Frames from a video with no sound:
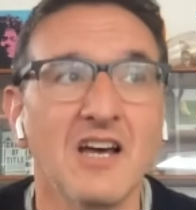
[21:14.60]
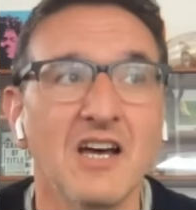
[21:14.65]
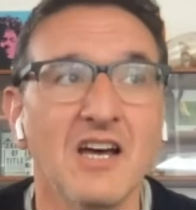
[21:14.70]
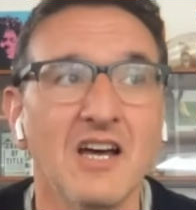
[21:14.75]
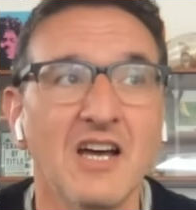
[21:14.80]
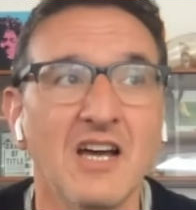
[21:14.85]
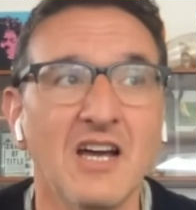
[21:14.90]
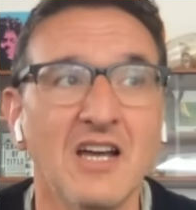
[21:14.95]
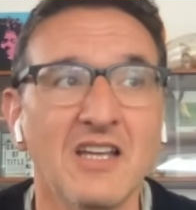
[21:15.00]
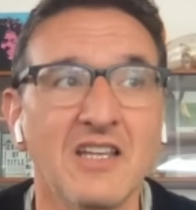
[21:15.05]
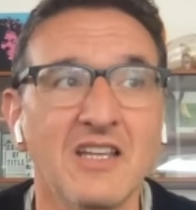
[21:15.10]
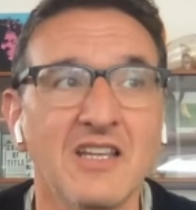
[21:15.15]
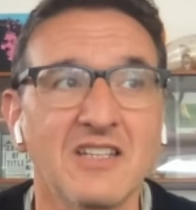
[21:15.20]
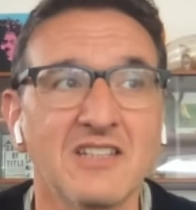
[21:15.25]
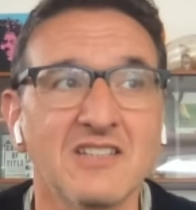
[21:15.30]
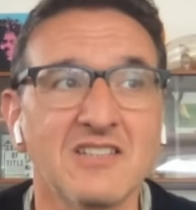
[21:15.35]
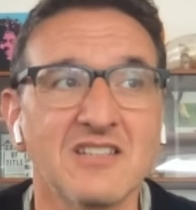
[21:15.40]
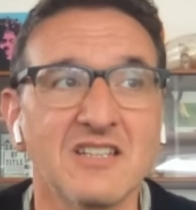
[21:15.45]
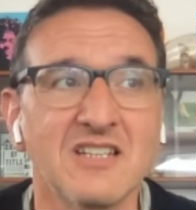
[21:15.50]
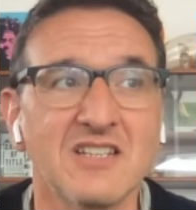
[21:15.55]
uh,
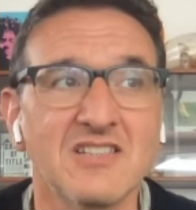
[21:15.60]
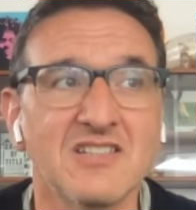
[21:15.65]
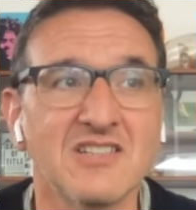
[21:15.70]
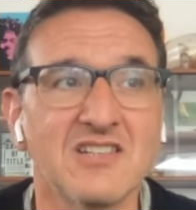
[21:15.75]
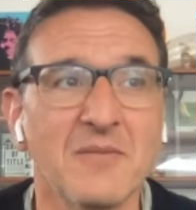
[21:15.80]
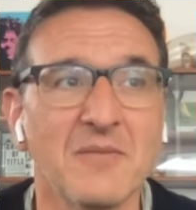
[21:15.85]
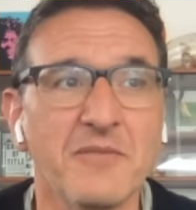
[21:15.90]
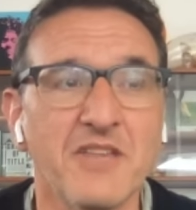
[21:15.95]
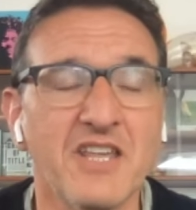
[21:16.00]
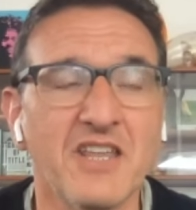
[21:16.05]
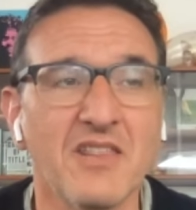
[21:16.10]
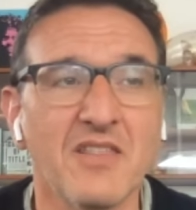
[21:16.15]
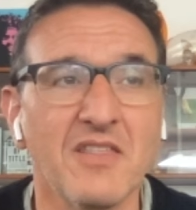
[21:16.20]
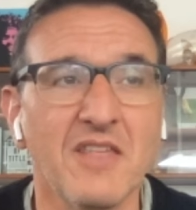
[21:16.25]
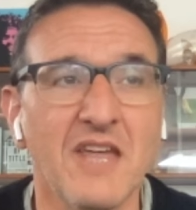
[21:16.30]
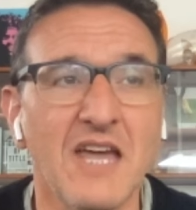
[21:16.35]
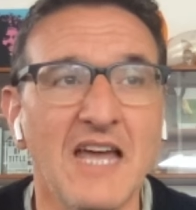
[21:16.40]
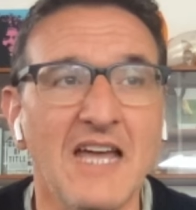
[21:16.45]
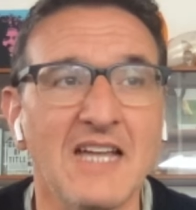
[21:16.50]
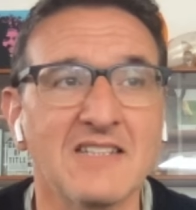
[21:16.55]
is is something
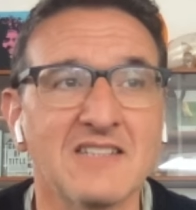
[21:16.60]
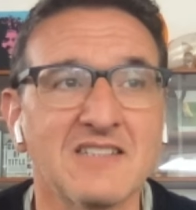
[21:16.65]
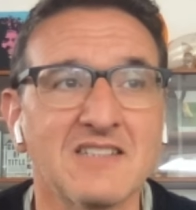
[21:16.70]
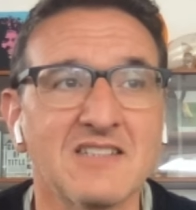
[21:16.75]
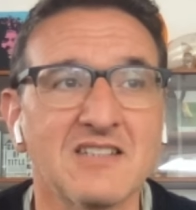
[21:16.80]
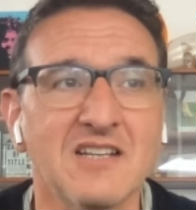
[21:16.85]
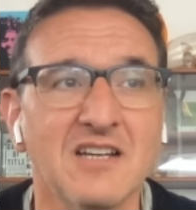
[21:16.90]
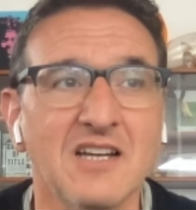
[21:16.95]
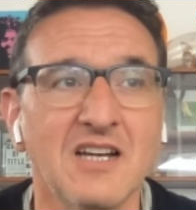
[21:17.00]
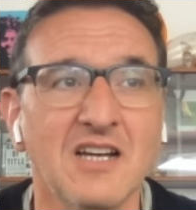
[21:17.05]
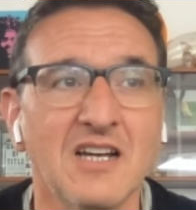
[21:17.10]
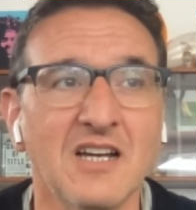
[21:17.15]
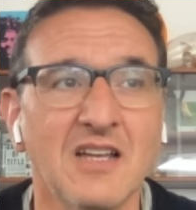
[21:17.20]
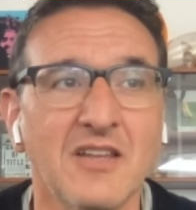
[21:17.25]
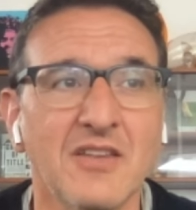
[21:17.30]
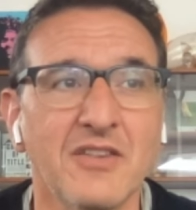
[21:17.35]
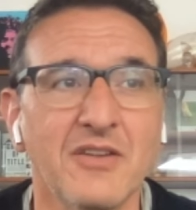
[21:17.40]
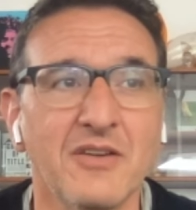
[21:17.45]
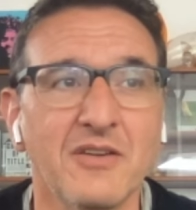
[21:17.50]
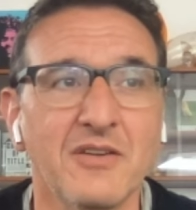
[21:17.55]
that
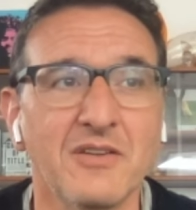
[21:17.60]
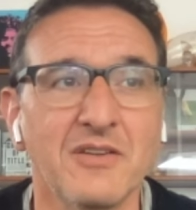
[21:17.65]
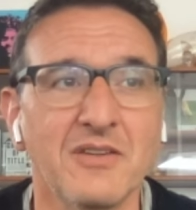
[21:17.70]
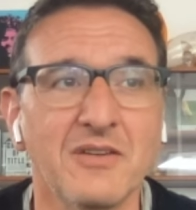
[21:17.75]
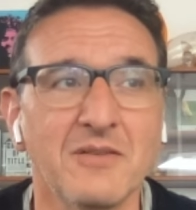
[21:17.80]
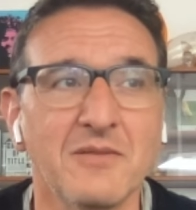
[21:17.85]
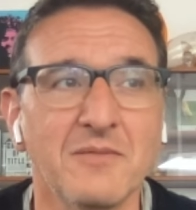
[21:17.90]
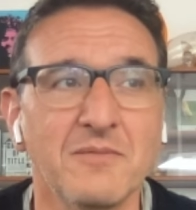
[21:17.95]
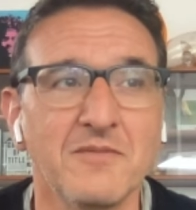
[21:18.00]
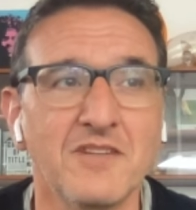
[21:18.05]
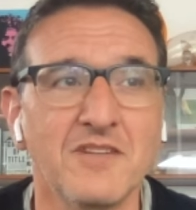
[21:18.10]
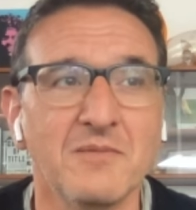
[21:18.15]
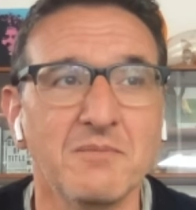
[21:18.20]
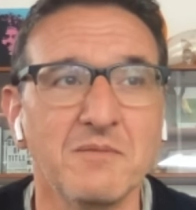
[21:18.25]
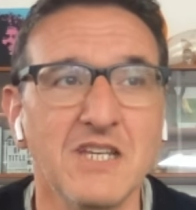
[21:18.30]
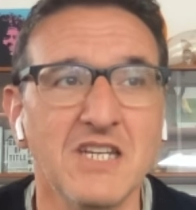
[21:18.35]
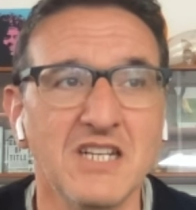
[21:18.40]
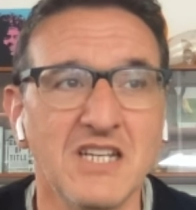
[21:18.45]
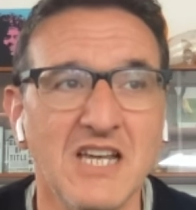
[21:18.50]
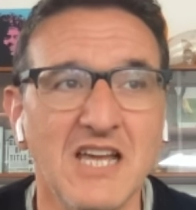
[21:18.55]
the the the
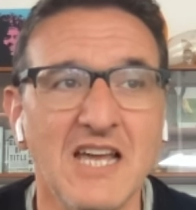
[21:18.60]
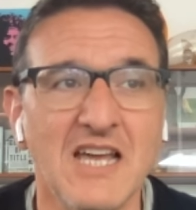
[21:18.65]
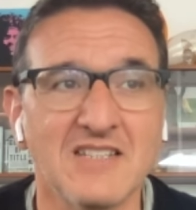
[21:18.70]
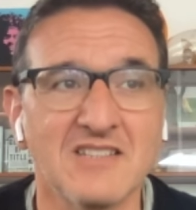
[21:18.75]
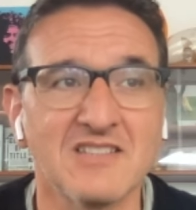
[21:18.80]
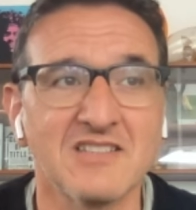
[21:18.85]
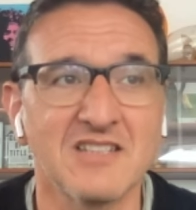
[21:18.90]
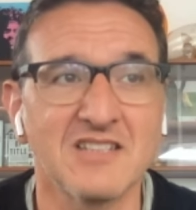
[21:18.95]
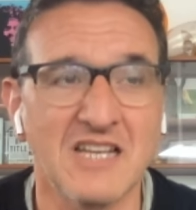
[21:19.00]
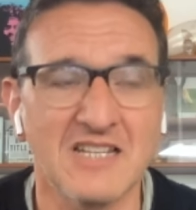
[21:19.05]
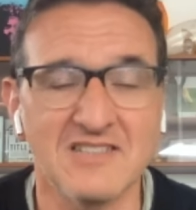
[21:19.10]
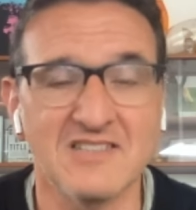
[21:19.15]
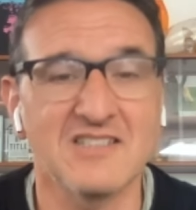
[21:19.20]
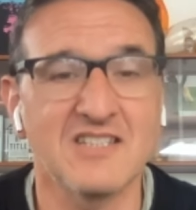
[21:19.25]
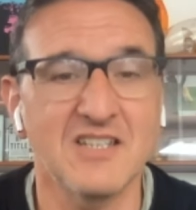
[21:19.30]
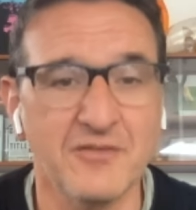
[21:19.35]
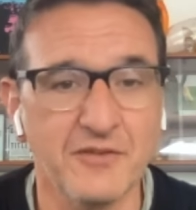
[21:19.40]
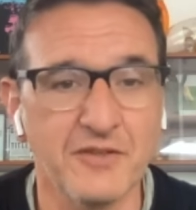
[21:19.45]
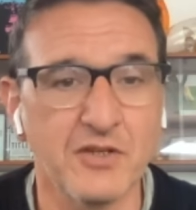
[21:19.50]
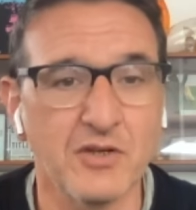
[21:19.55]
media has has
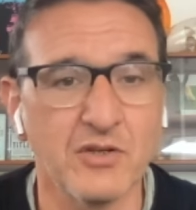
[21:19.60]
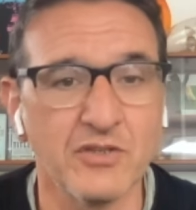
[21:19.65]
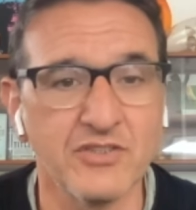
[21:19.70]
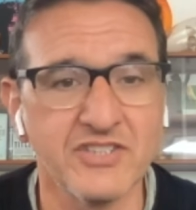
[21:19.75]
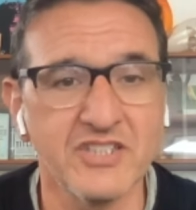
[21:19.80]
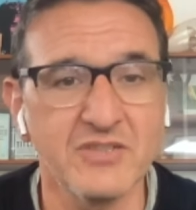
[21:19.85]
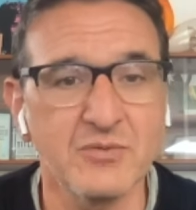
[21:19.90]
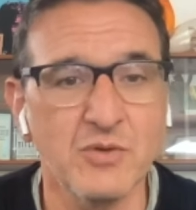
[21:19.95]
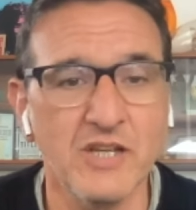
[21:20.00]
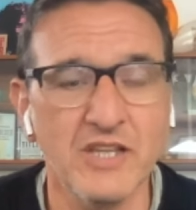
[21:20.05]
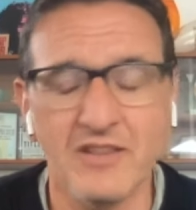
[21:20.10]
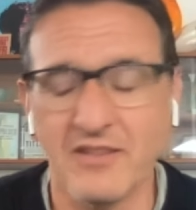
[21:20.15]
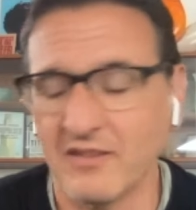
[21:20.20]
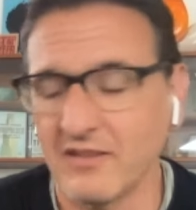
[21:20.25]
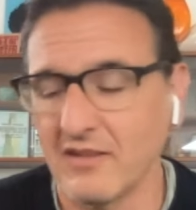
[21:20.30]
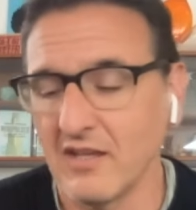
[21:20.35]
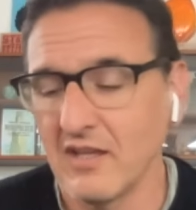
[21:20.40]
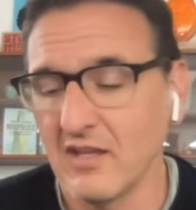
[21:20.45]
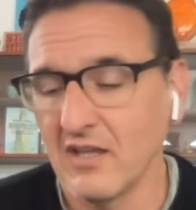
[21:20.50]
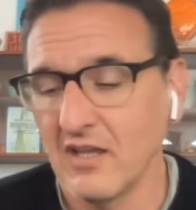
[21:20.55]
difficulty with.
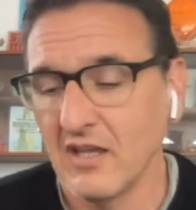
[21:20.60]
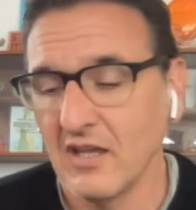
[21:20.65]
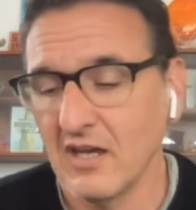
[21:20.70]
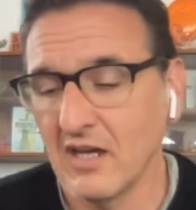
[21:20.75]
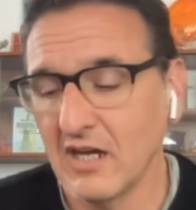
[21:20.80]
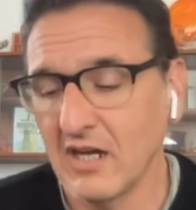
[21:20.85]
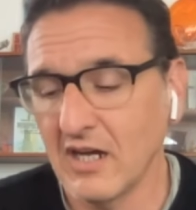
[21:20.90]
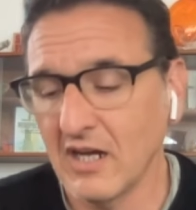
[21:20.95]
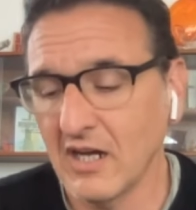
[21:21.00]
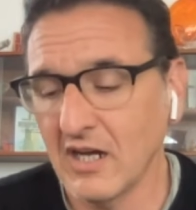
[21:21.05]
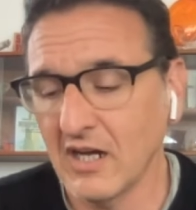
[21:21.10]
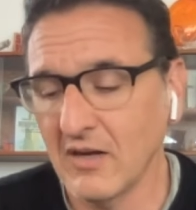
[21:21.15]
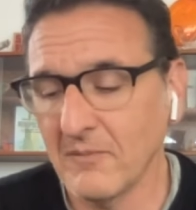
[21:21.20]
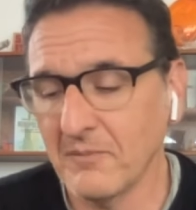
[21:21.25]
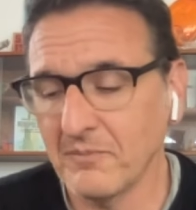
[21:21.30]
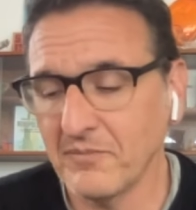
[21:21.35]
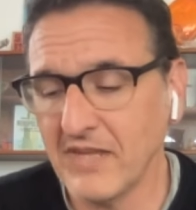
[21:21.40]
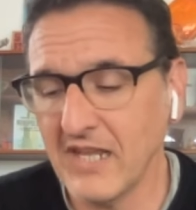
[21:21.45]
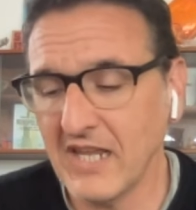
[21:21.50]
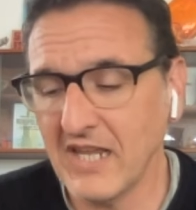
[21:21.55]

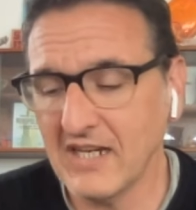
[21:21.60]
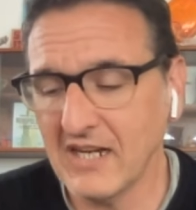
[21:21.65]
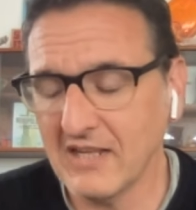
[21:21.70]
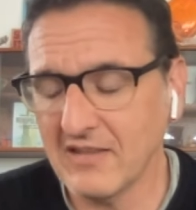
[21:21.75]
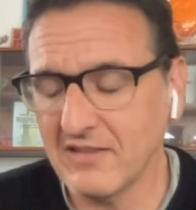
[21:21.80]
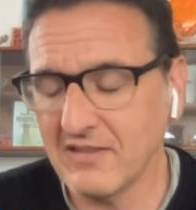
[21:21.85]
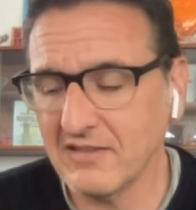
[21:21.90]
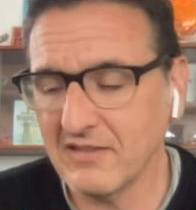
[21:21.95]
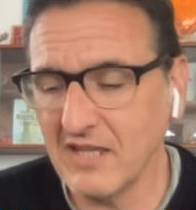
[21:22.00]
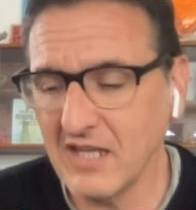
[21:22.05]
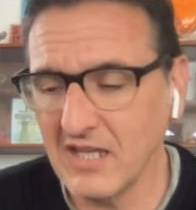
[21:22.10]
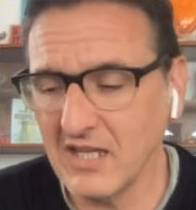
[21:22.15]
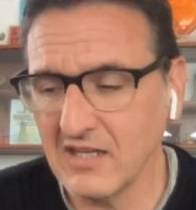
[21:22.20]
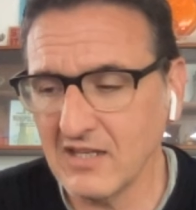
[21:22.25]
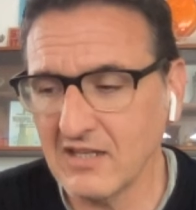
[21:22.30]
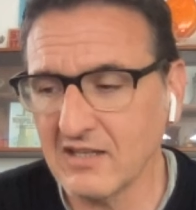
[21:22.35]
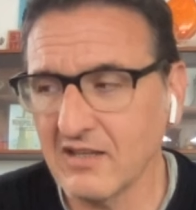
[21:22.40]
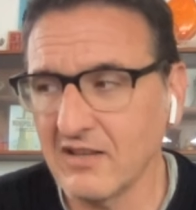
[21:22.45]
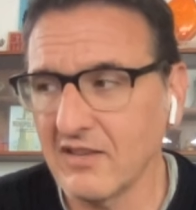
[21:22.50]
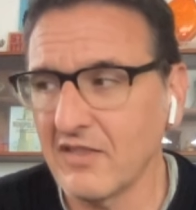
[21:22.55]
Um, and I
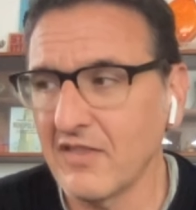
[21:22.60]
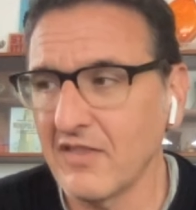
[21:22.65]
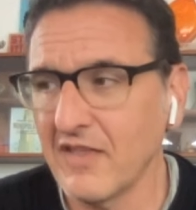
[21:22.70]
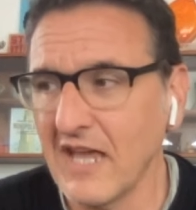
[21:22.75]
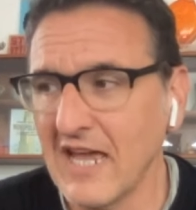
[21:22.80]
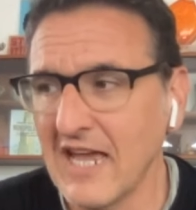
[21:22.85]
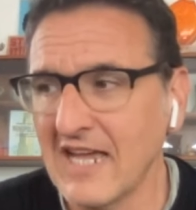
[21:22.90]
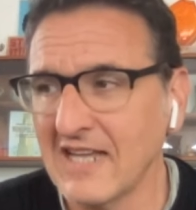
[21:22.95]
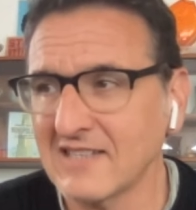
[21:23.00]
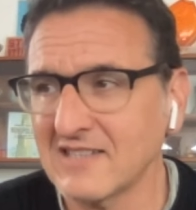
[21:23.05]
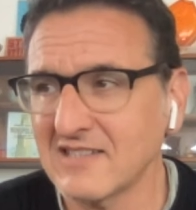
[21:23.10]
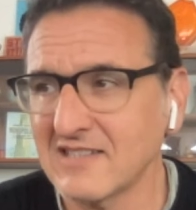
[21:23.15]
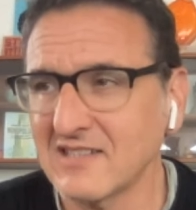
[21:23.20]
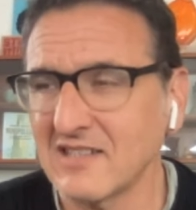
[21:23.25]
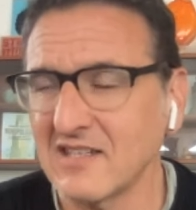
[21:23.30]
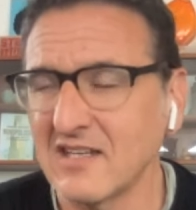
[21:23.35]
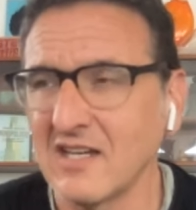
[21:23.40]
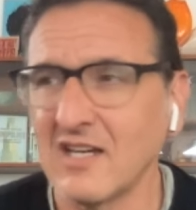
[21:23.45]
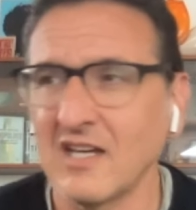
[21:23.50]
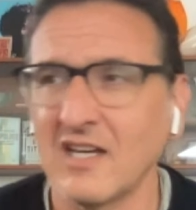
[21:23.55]
think that
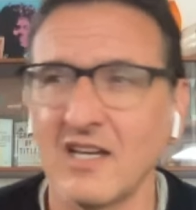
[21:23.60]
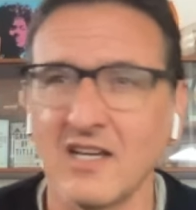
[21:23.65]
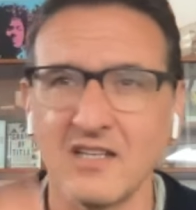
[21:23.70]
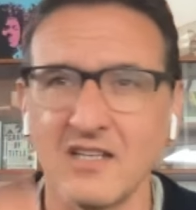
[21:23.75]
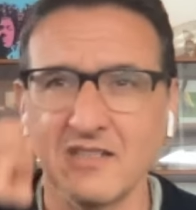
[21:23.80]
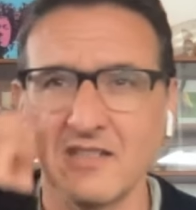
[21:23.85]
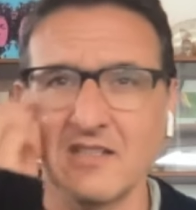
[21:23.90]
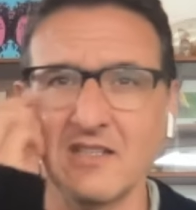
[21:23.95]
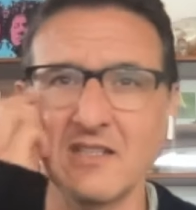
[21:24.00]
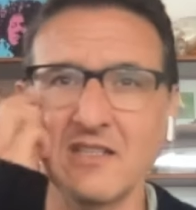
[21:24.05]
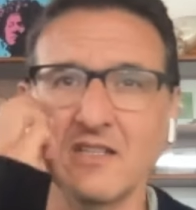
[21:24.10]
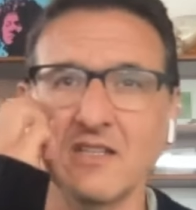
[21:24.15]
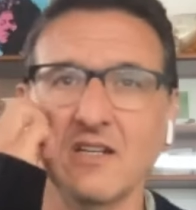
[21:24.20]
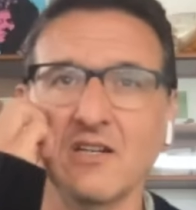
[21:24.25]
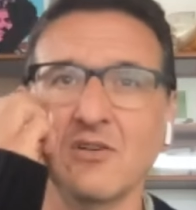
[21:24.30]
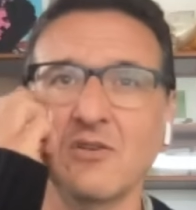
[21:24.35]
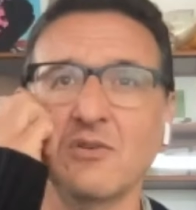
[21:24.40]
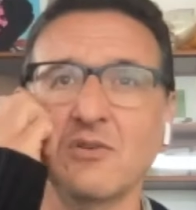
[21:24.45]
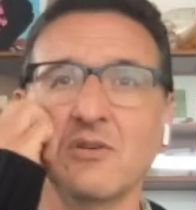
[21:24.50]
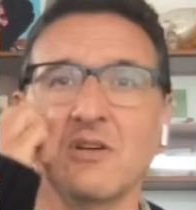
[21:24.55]
you
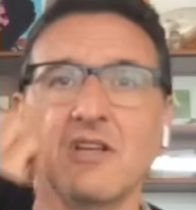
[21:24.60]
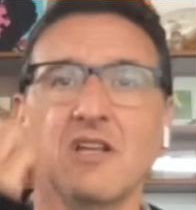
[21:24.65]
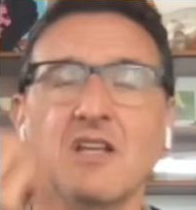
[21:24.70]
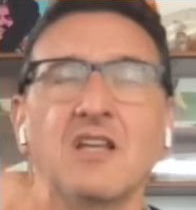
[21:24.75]
know